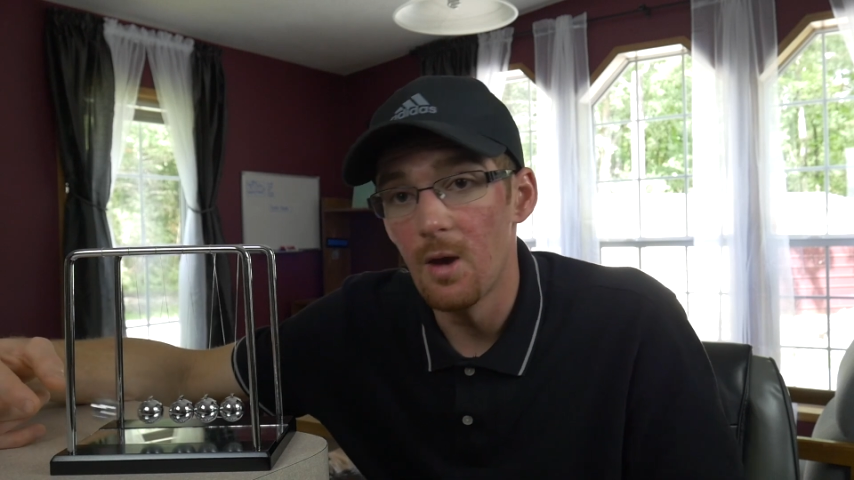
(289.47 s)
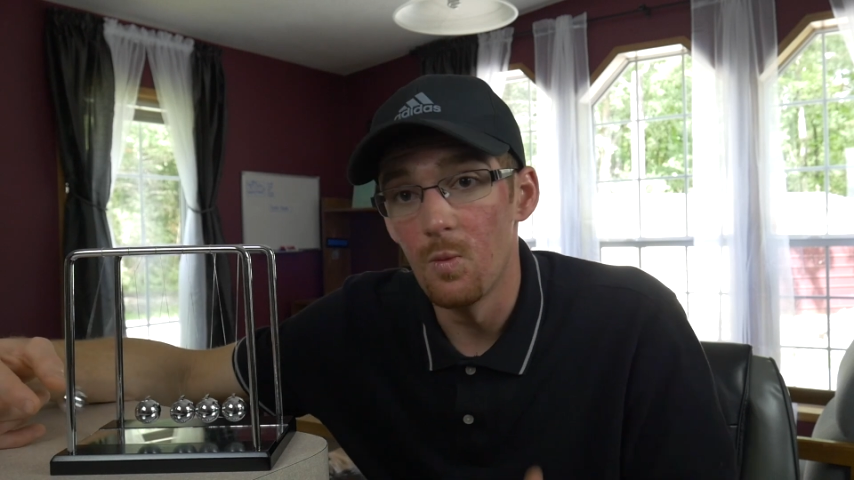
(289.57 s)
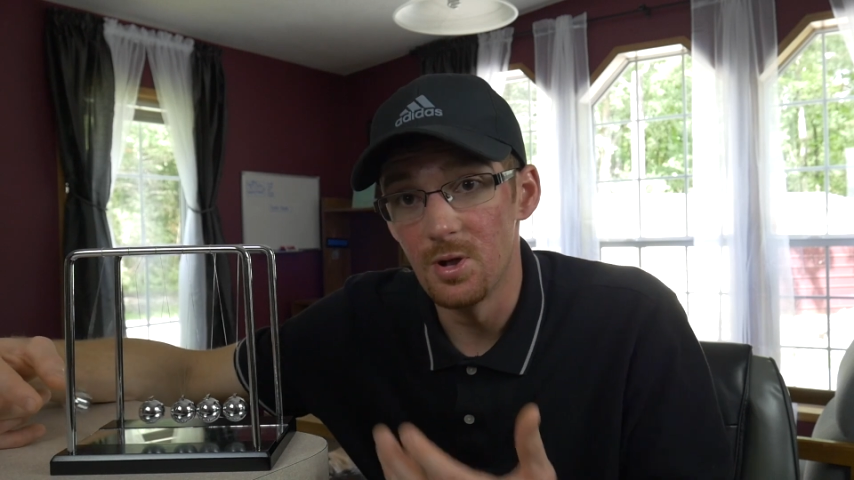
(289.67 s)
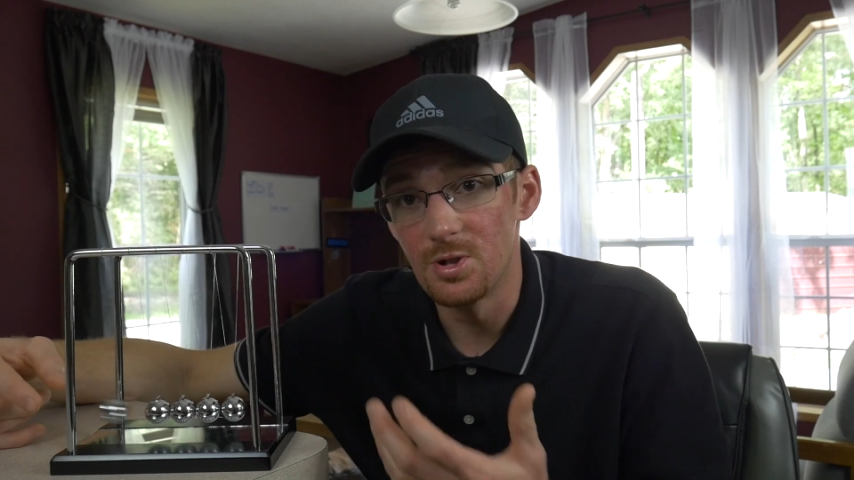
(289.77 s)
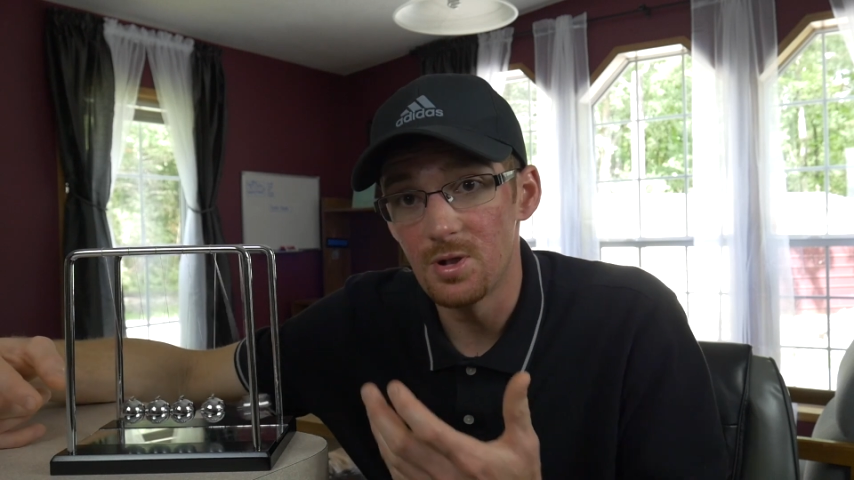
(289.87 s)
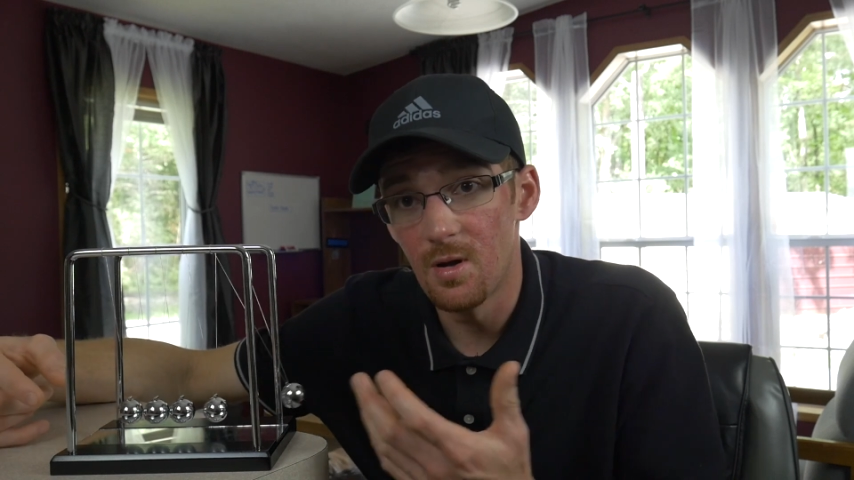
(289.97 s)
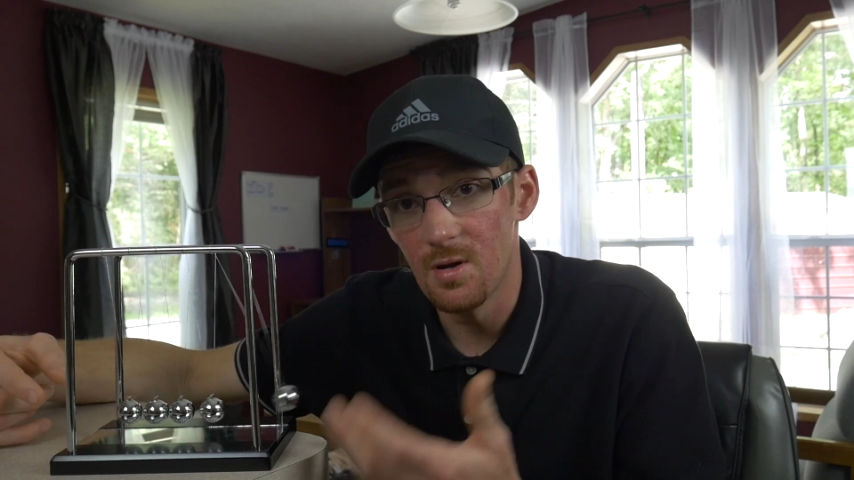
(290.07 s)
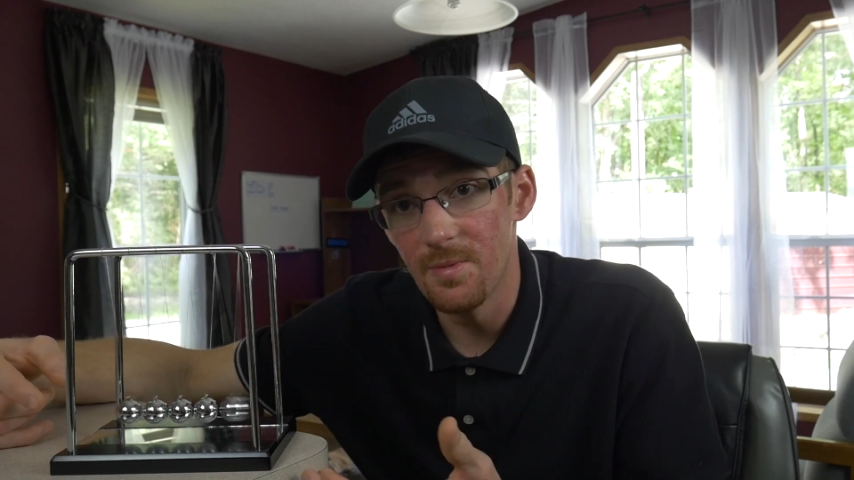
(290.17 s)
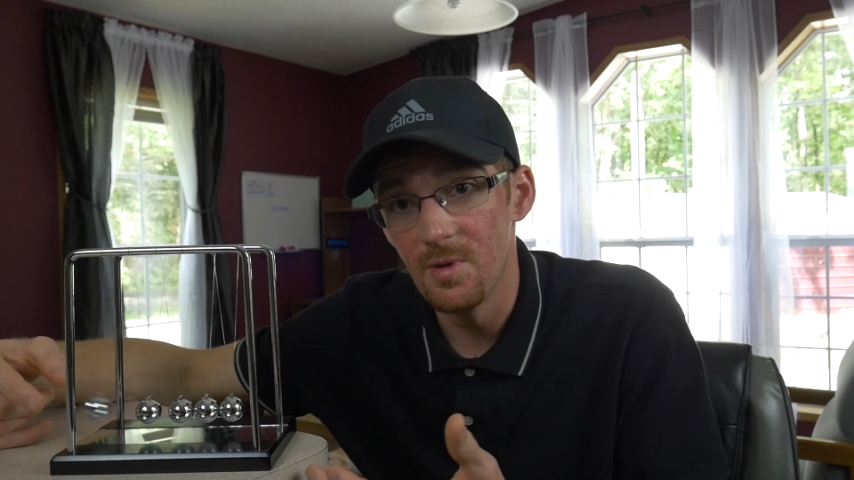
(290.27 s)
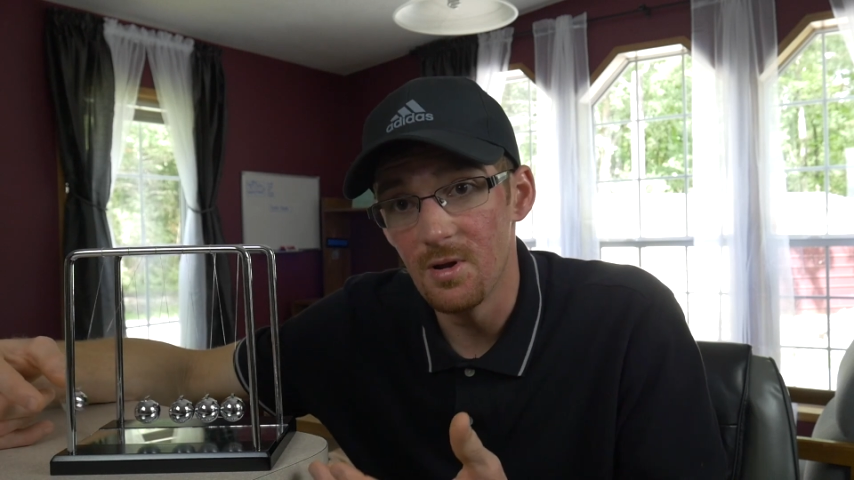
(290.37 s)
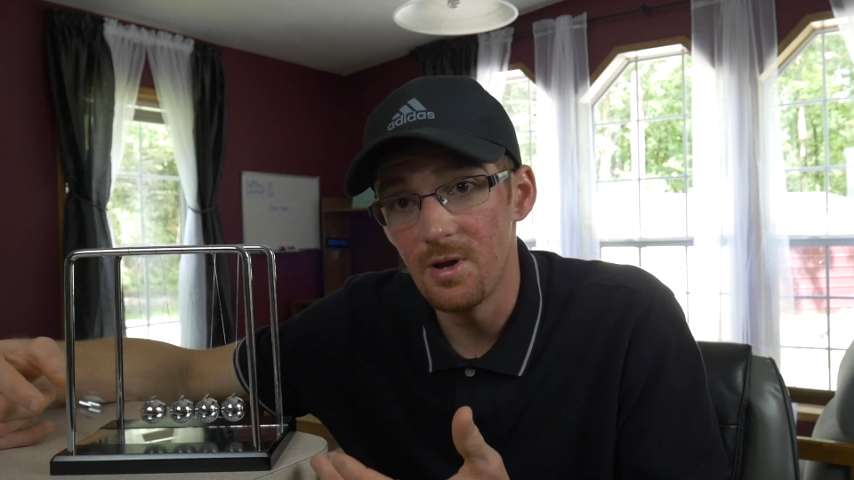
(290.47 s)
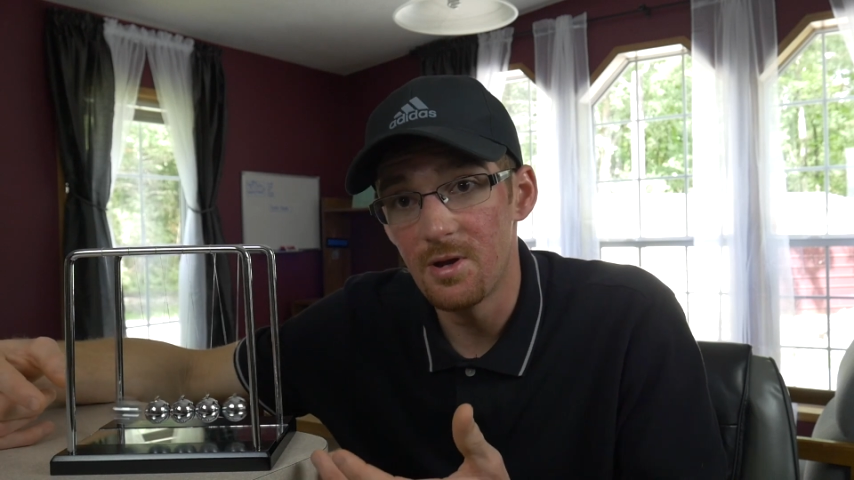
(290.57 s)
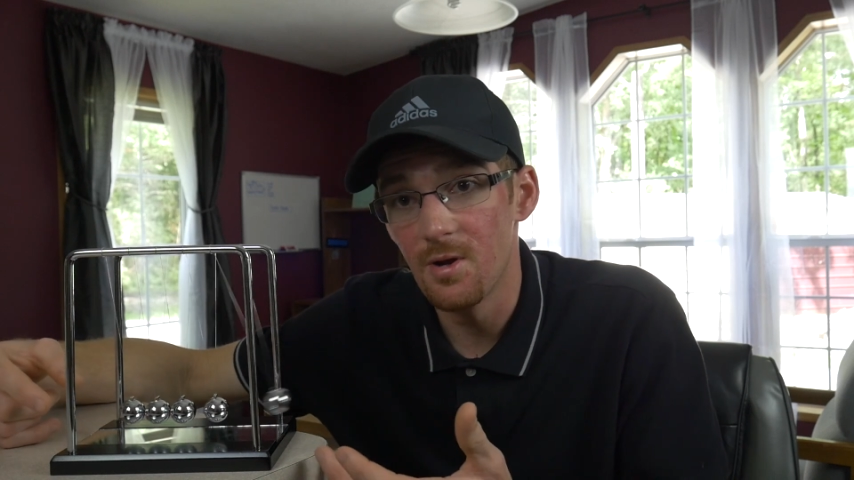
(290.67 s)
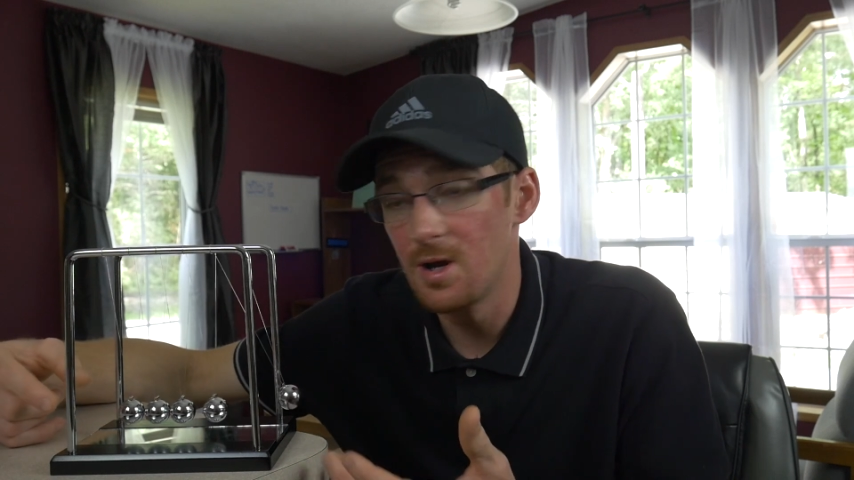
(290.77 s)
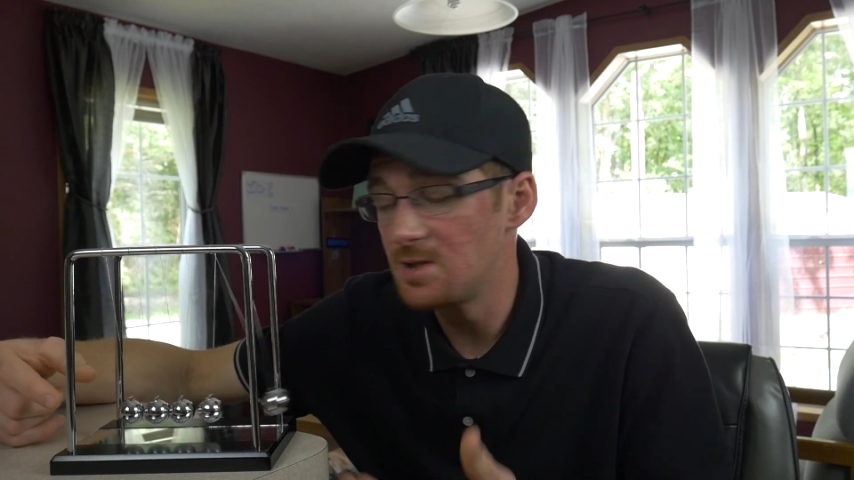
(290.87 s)
which ultimately
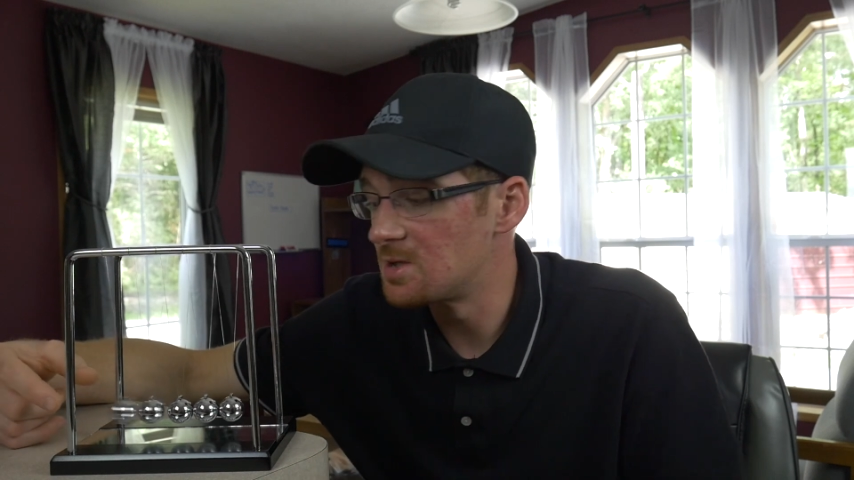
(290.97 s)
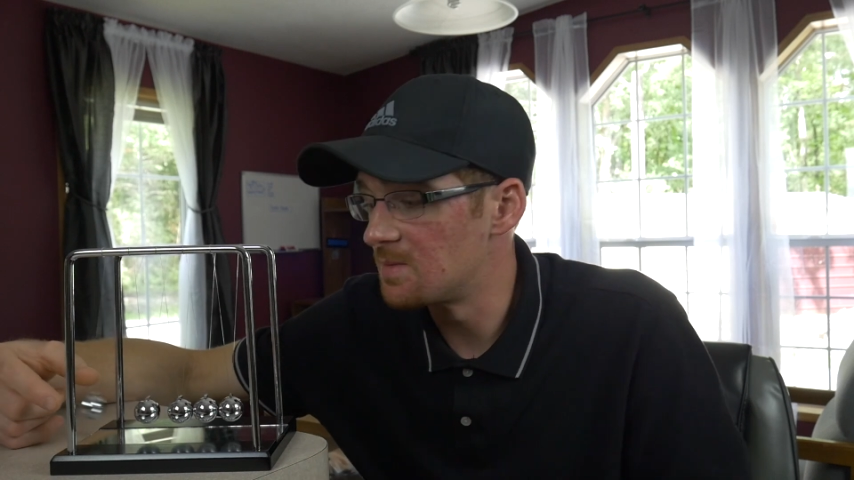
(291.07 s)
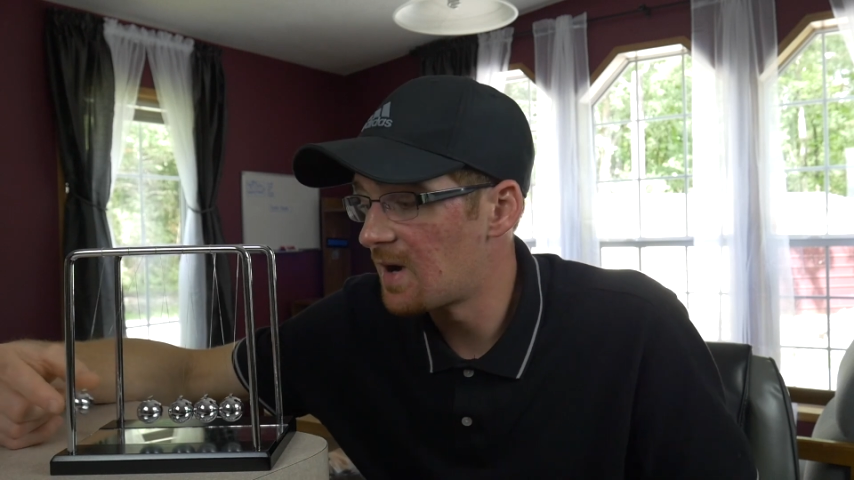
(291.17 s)
creates a